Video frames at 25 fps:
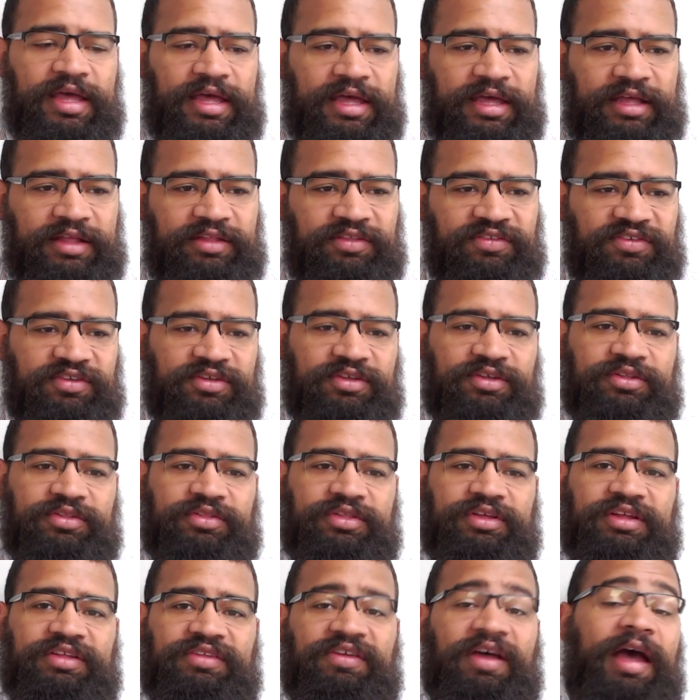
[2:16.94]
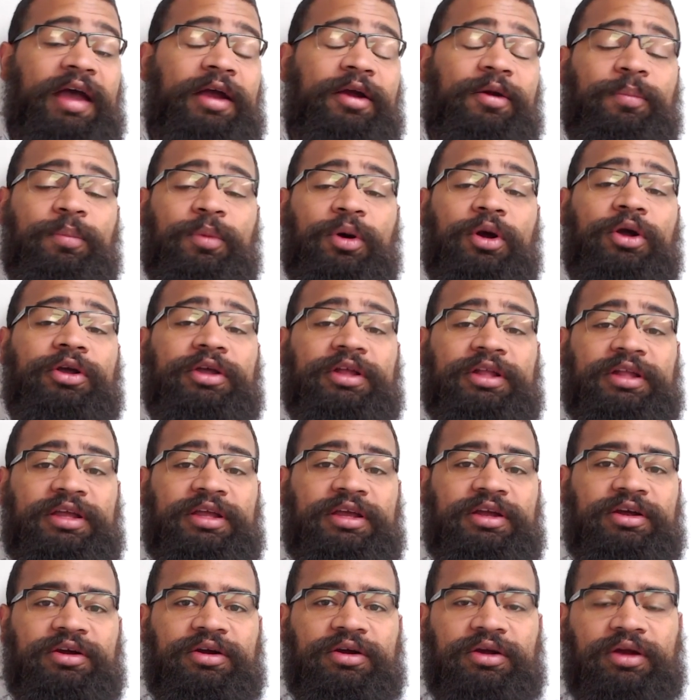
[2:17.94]
until the entire market
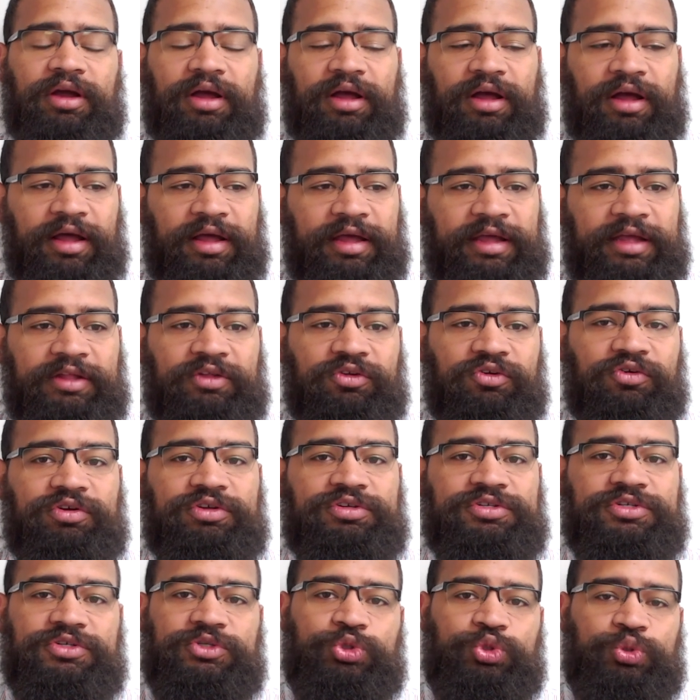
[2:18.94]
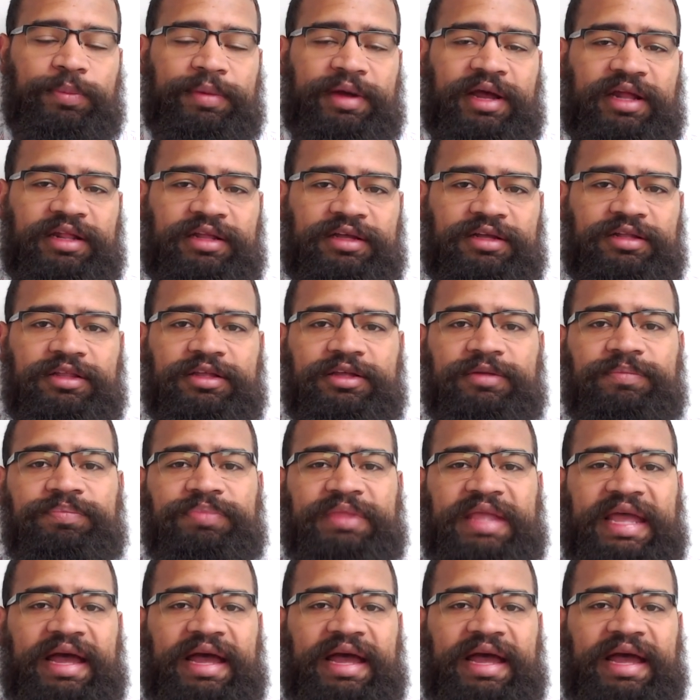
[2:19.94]
here uh, increases dramatically.